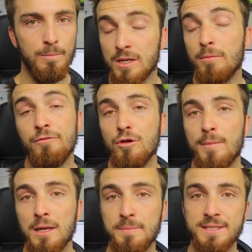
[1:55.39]
Some of you
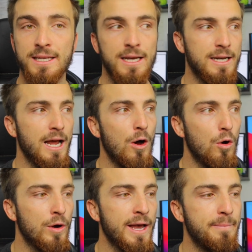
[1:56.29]
might be saying now,
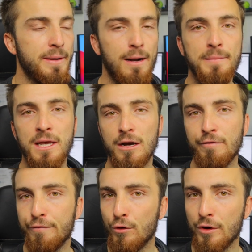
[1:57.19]
okay, but I'm here
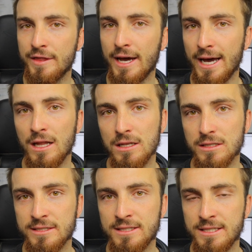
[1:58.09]
for the
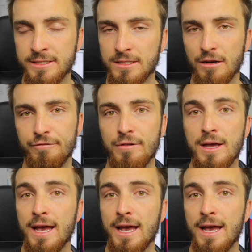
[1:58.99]
LLC stuff.